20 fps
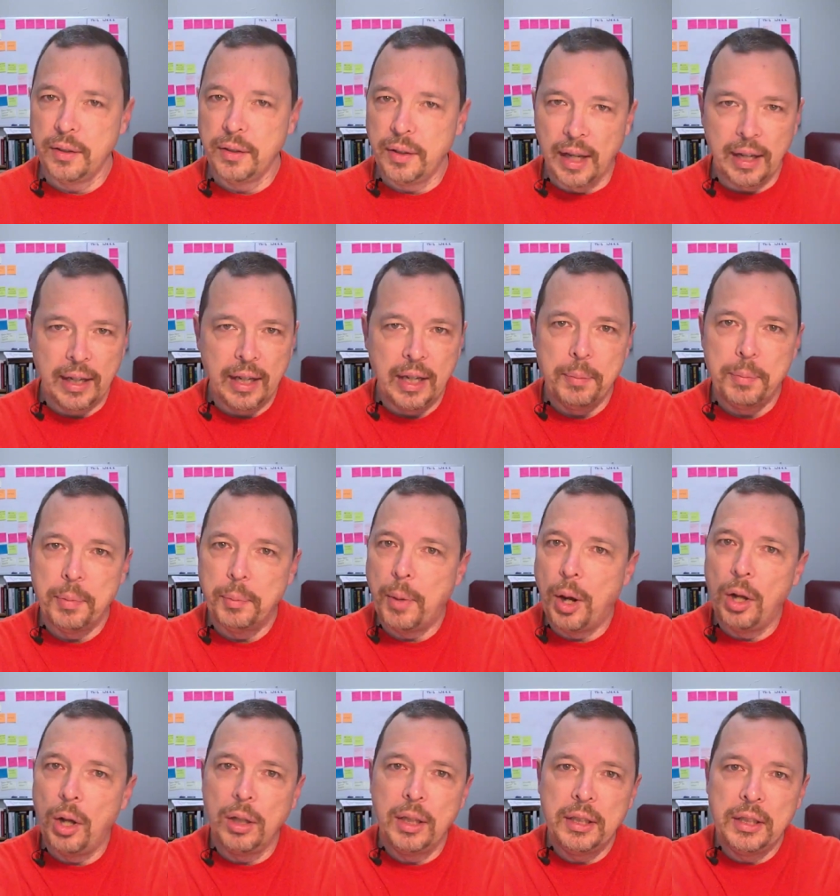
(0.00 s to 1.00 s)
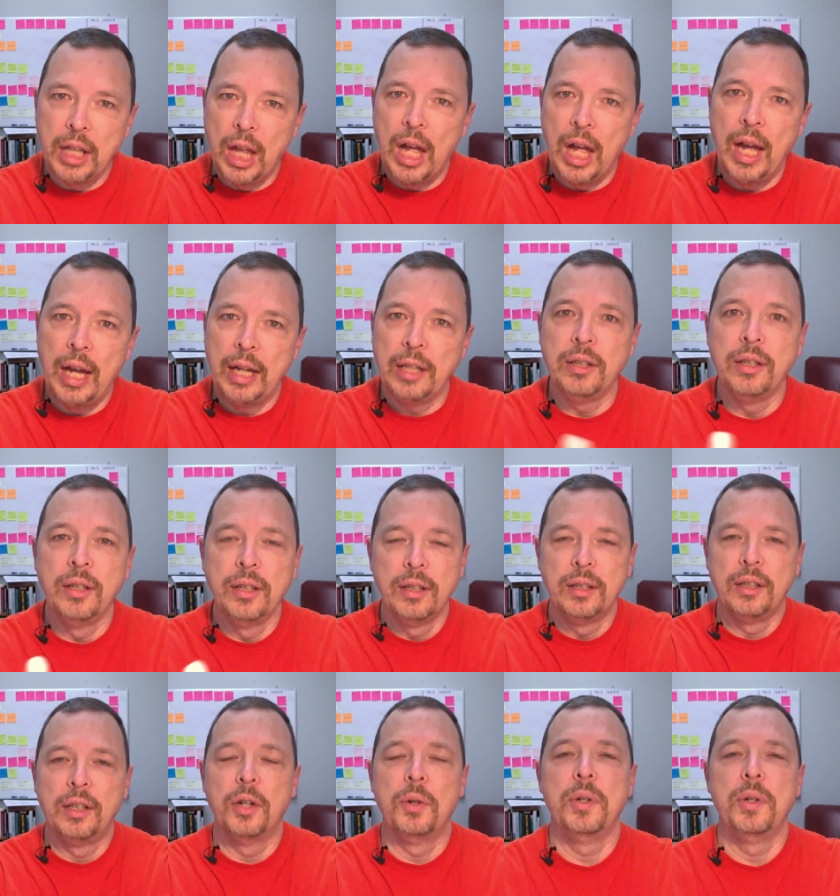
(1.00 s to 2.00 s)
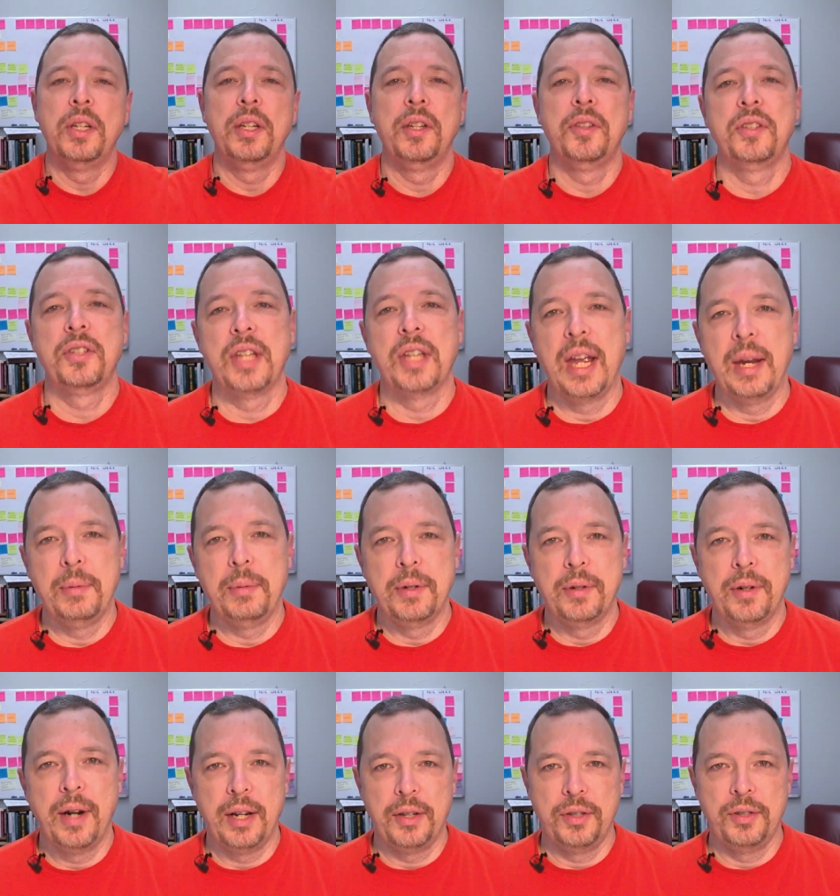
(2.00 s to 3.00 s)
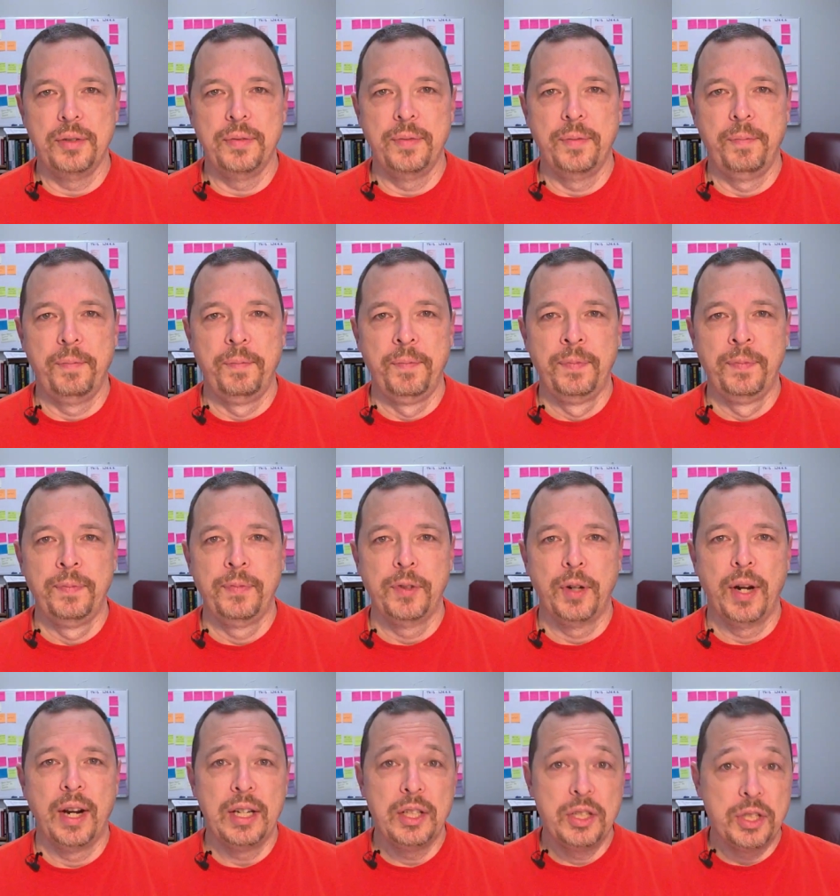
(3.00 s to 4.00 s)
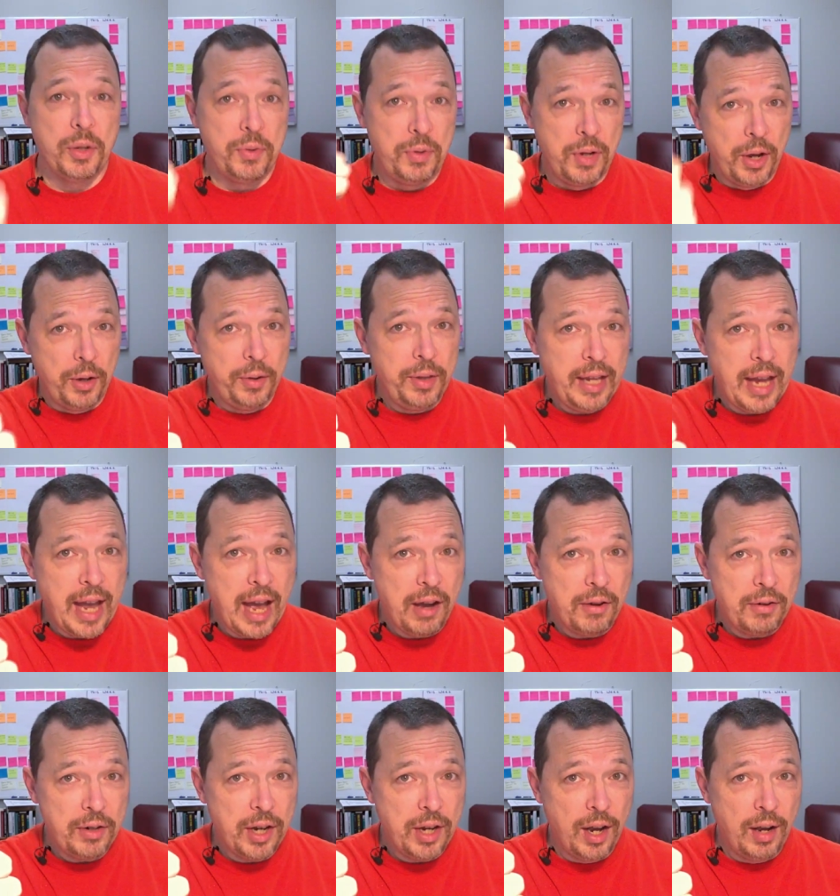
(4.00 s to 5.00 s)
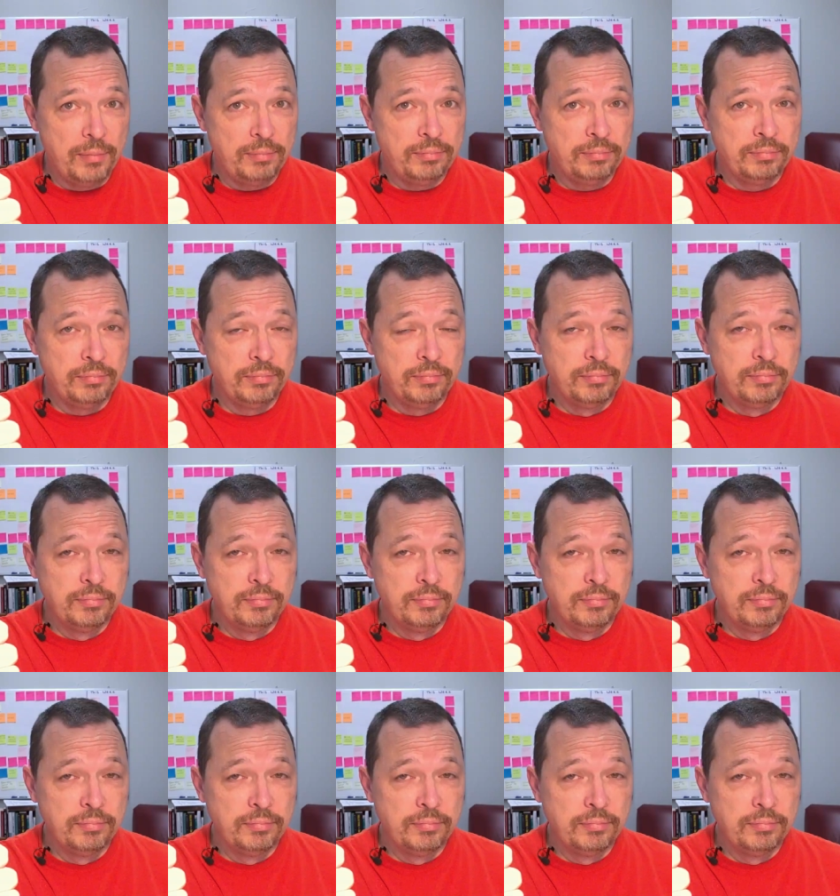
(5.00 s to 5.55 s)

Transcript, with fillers: You gotta keep them all in line, going in the same direction, right? So know the outcome.